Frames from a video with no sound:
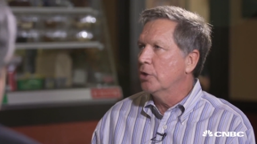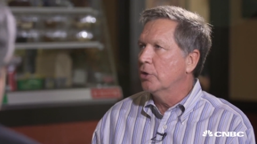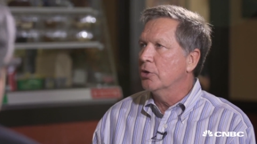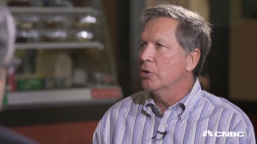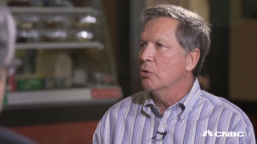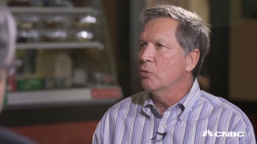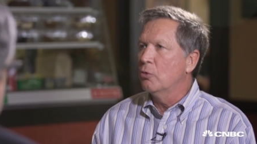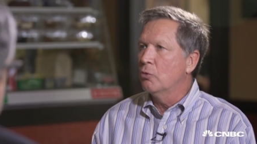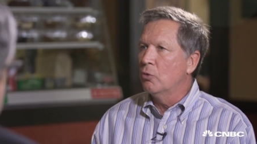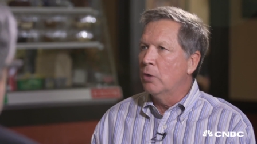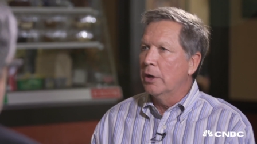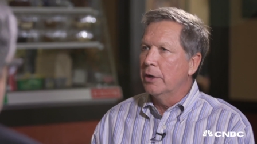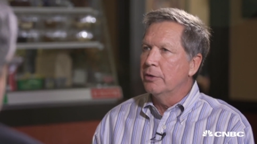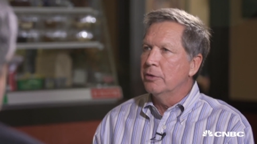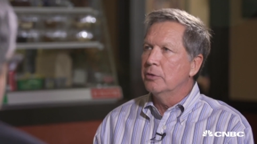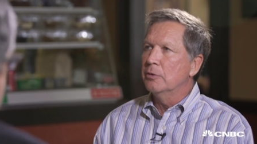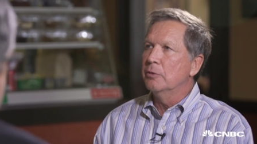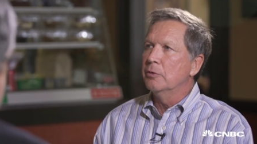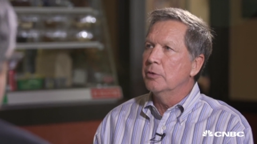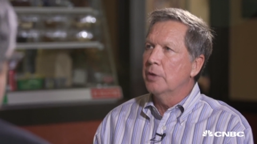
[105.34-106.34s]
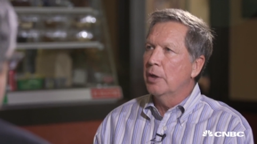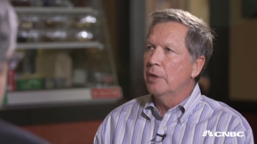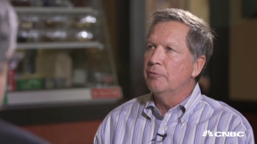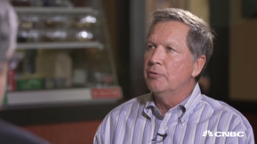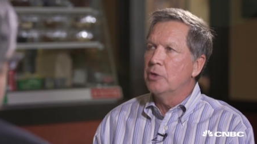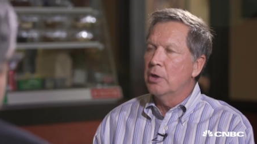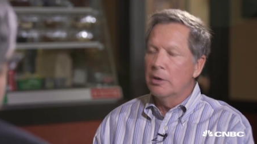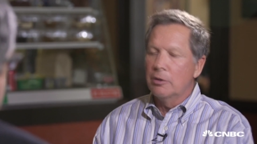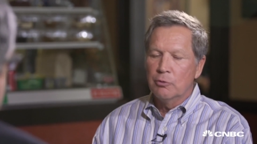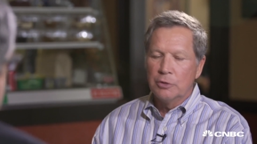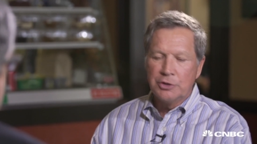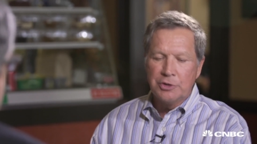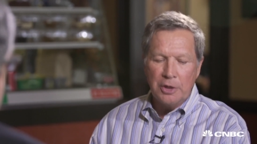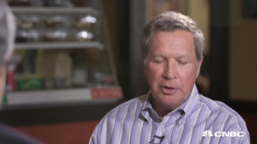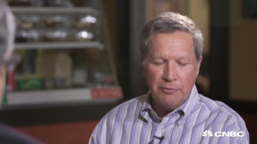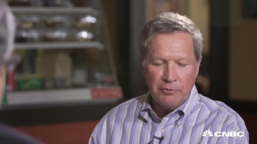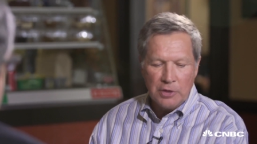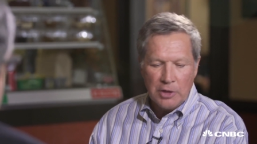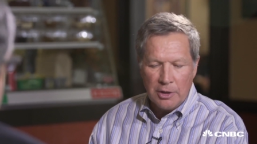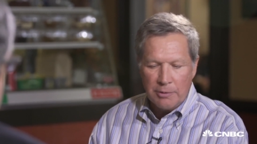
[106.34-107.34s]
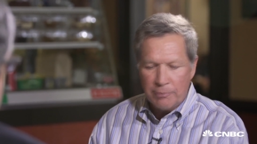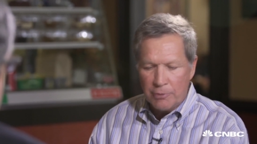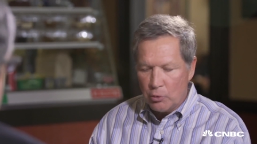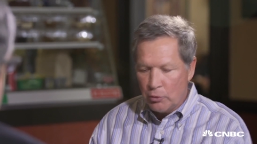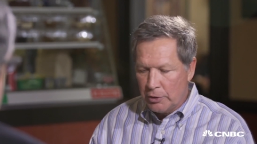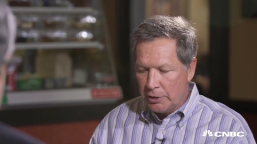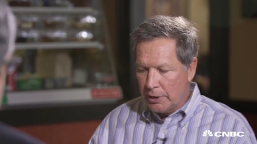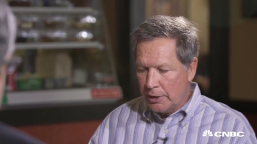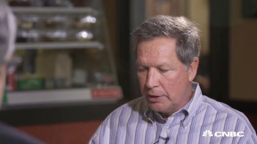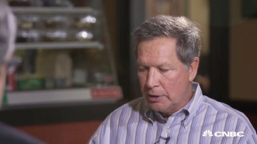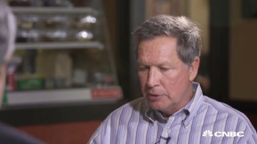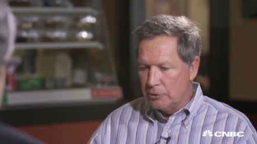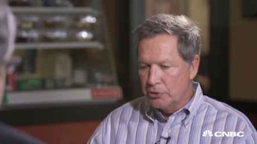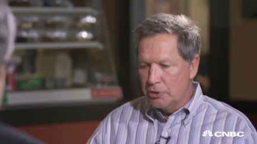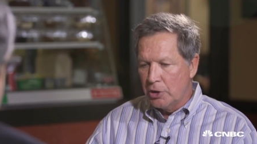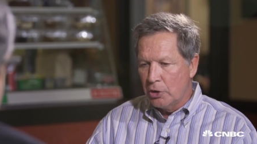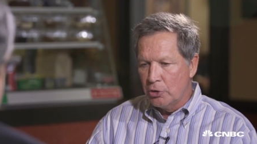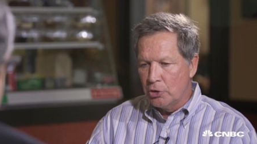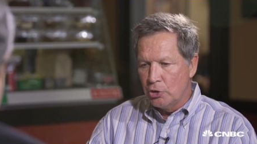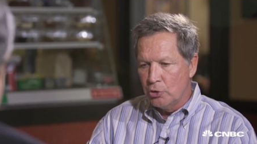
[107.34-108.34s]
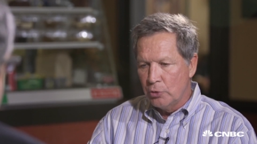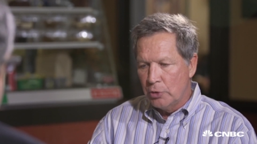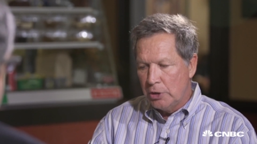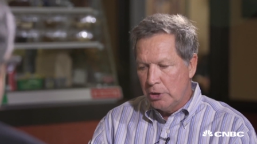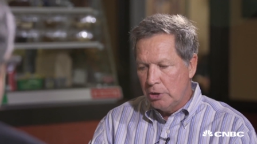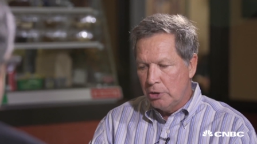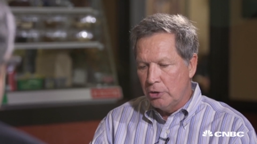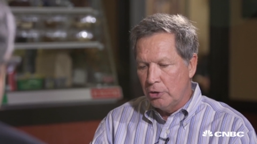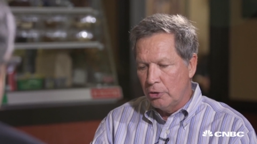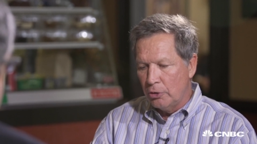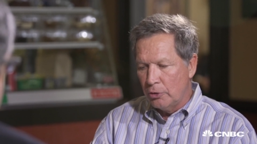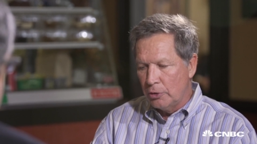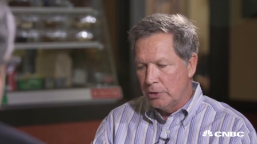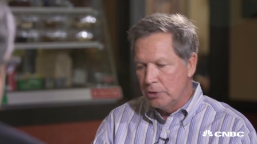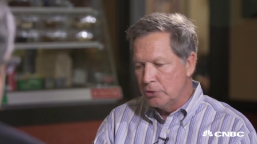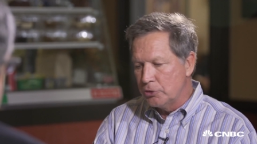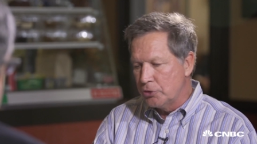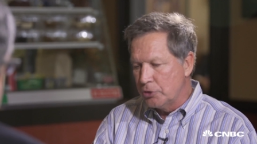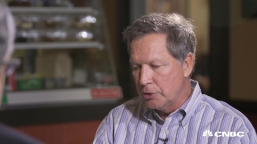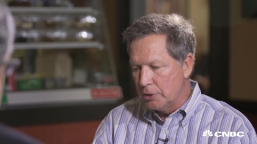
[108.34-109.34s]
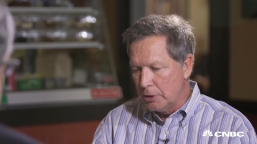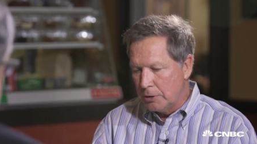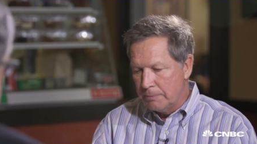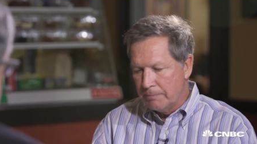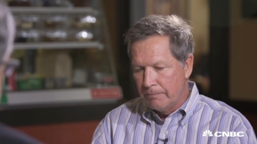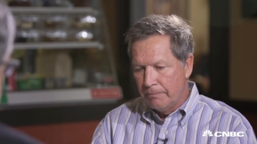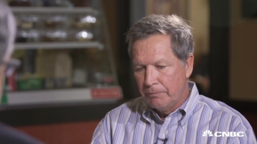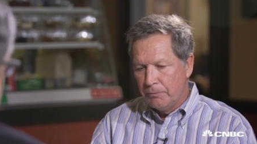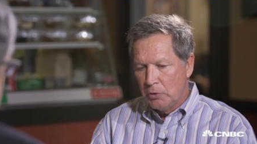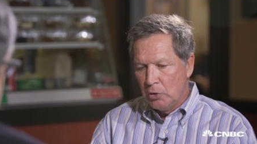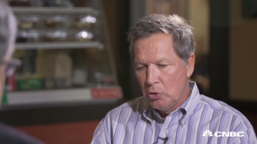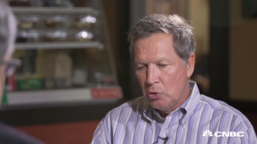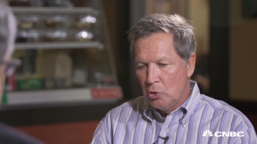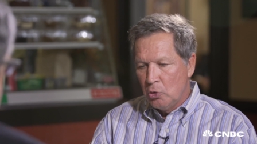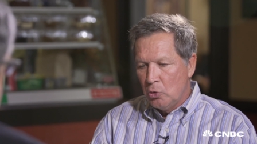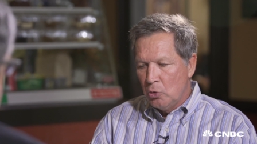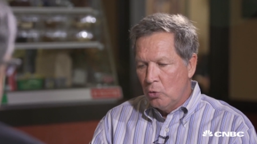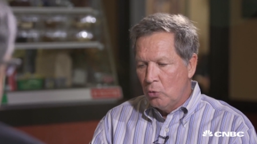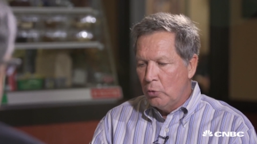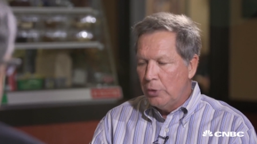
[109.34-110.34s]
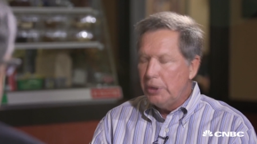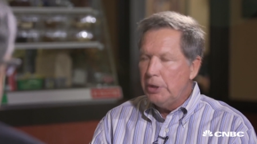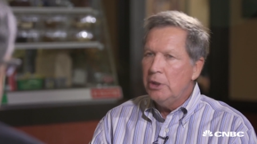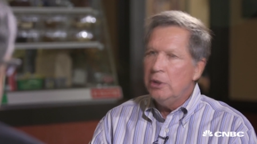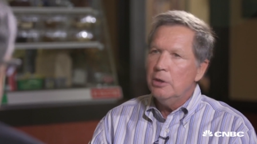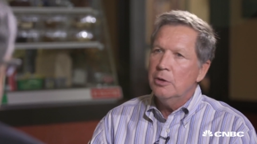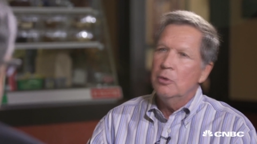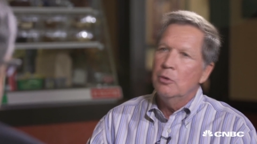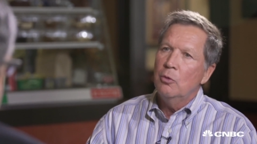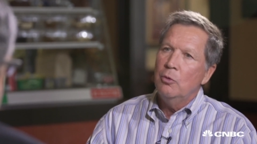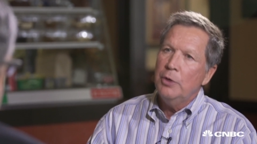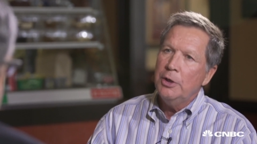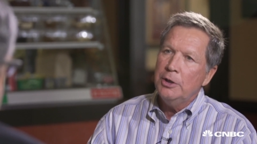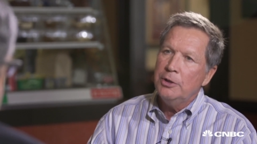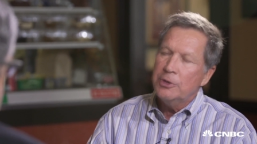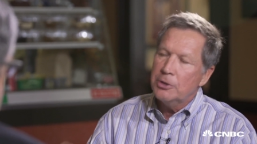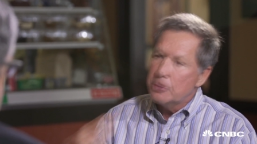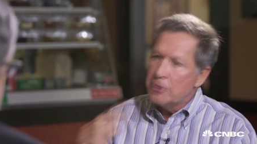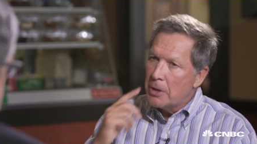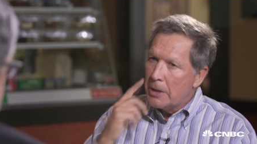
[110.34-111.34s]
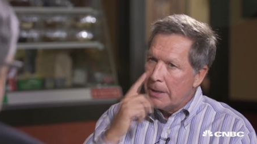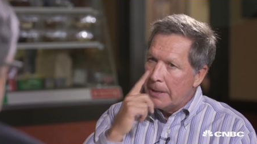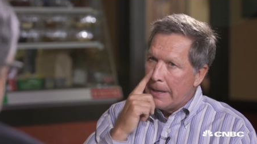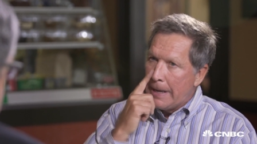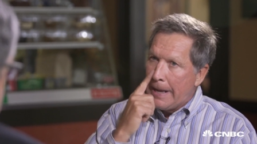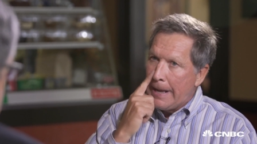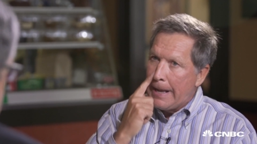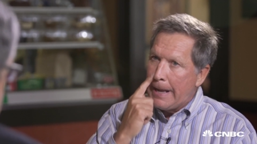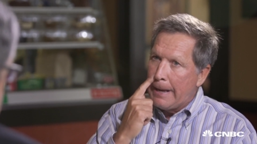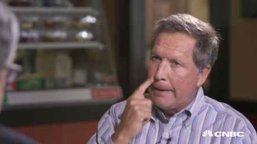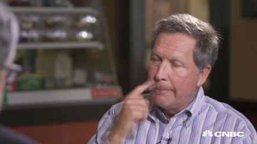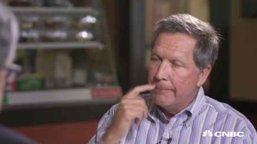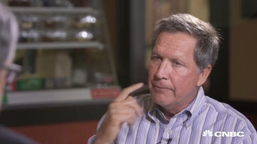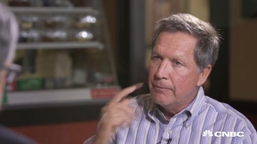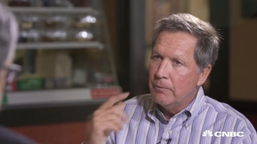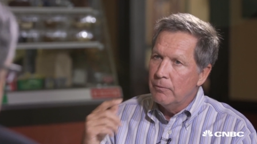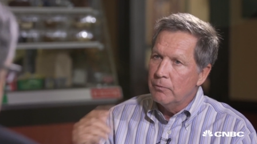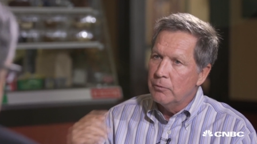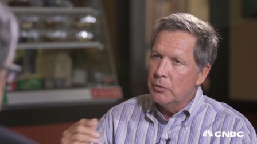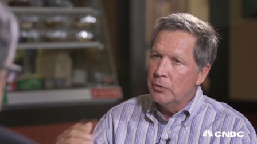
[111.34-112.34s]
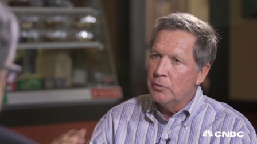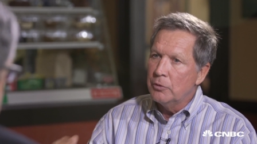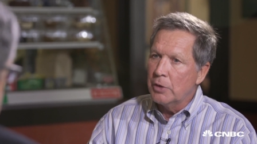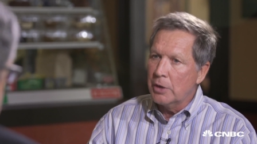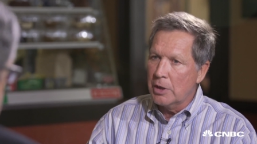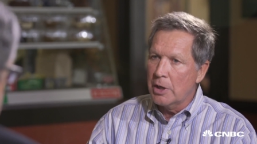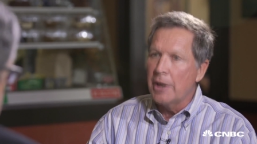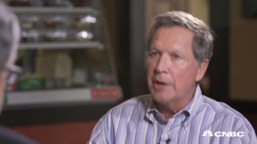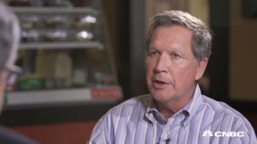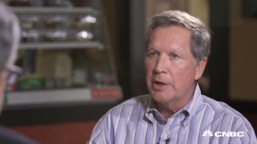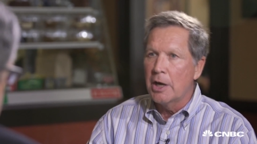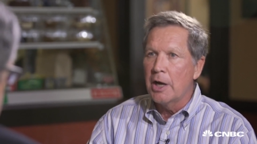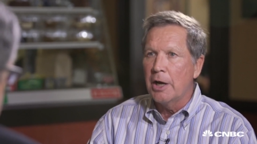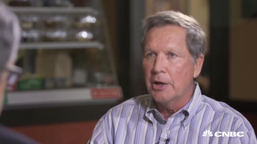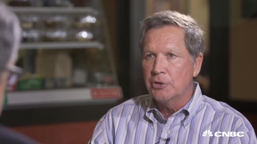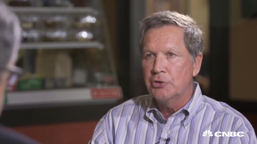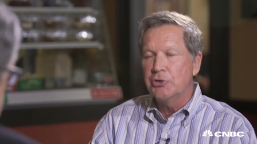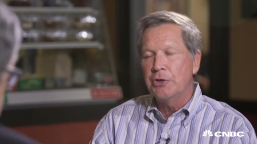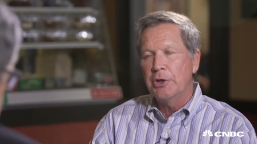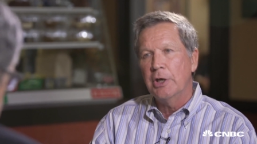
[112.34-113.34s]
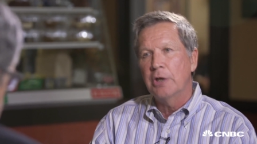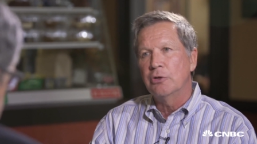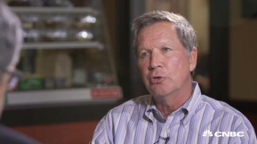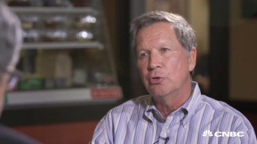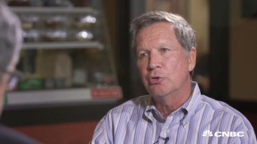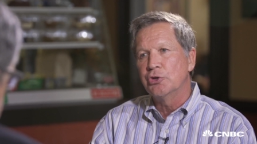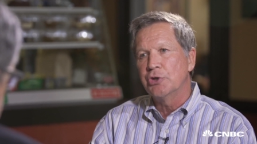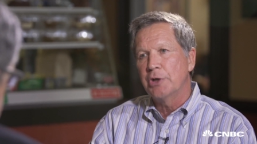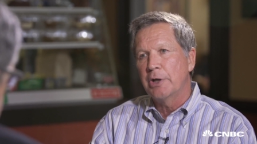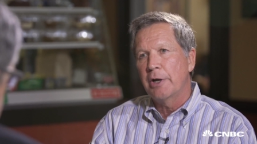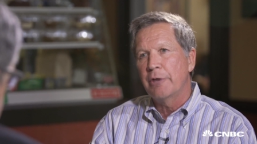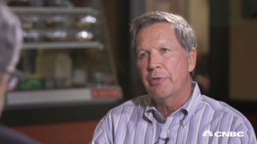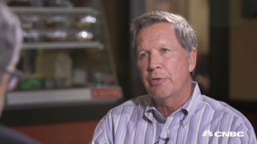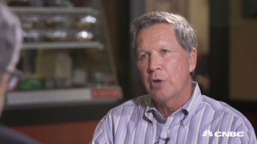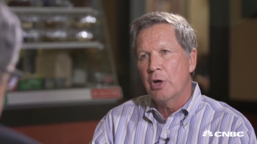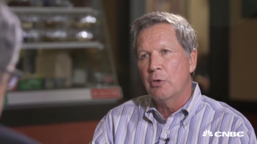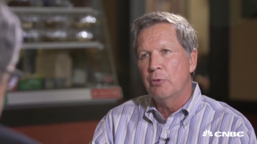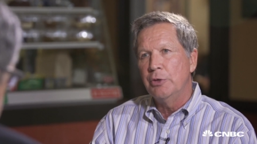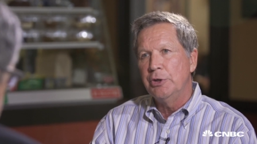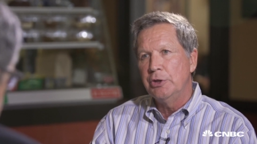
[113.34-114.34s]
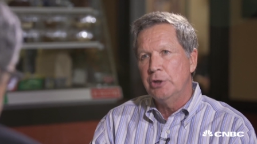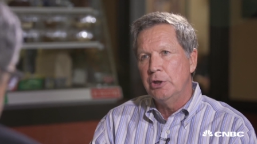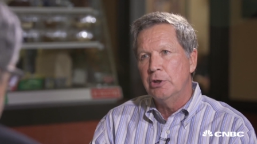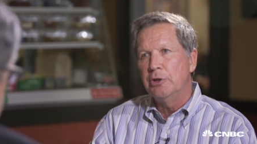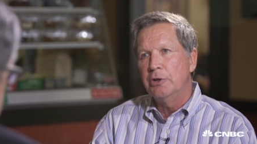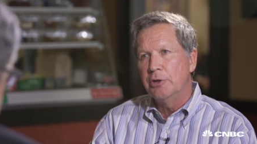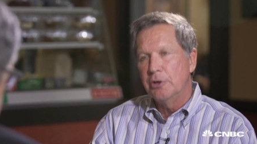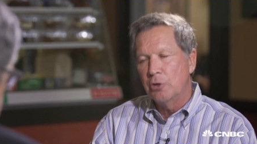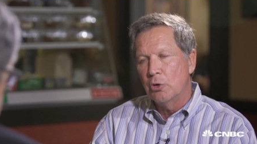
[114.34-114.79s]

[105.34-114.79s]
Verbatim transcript: tell you why they've done what they've done, but what I can tell you here is that We, we did not have the kind of high standards that I thought we needed